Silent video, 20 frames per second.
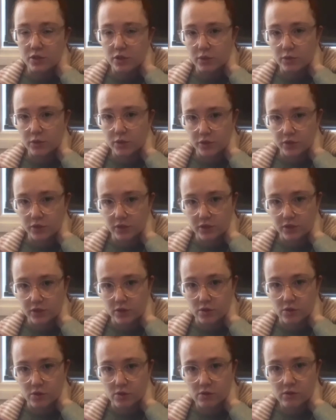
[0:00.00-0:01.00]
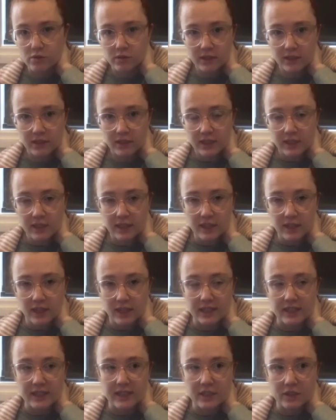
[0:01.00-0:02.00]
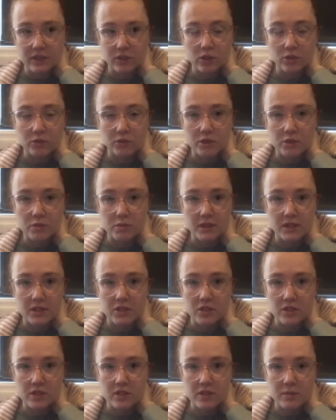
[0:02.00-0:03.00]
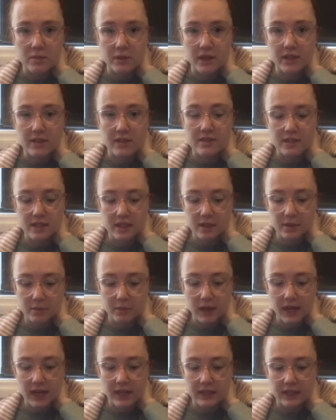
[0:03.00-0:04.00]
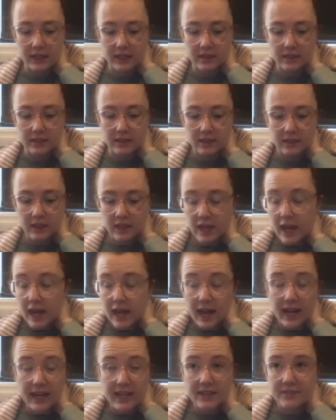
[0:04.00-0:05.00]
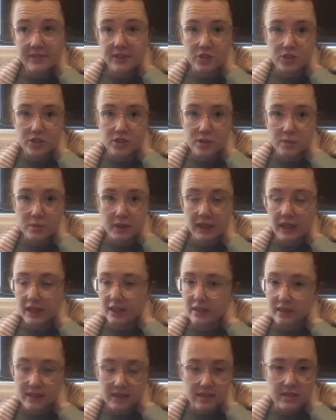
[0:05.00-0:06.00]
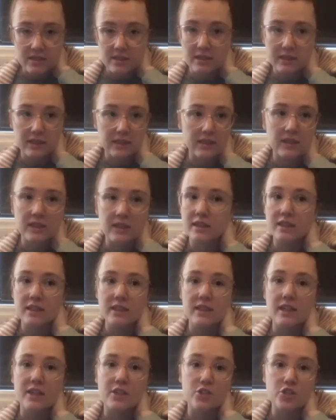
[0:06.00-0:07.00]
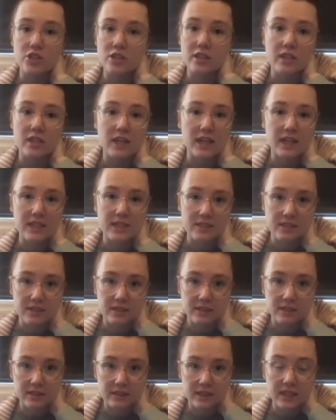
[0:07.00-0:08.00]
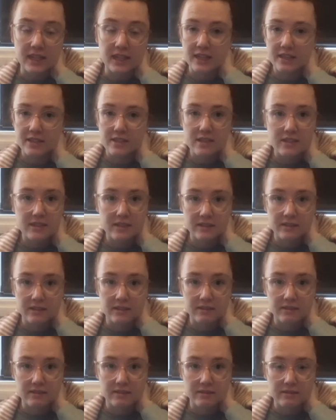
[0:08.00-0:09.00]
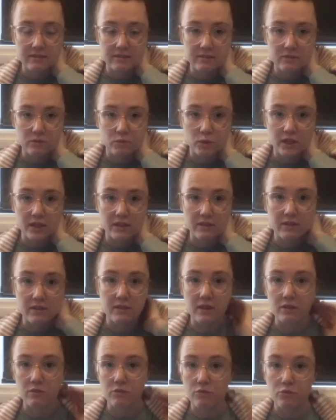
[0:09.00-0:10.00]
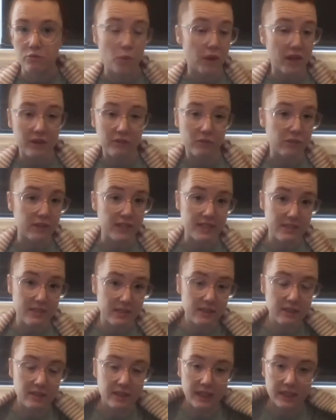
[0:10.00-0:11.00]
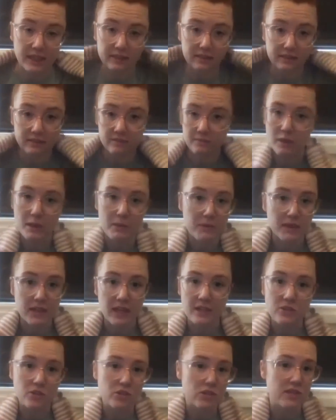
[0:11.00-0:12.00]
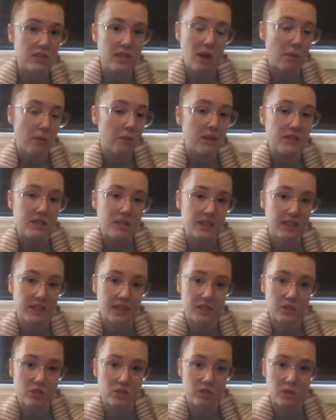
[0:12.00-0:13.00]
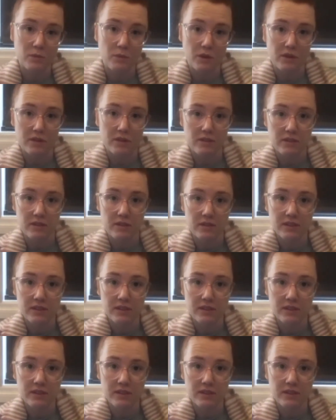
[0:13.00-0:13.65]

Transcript: want to do this call. I think it could almost be just about sitting back and even just being like, this is clearly the energy that I need to connect with for whatever reason. Like, maybe that's just how I'm meant to connect with this person,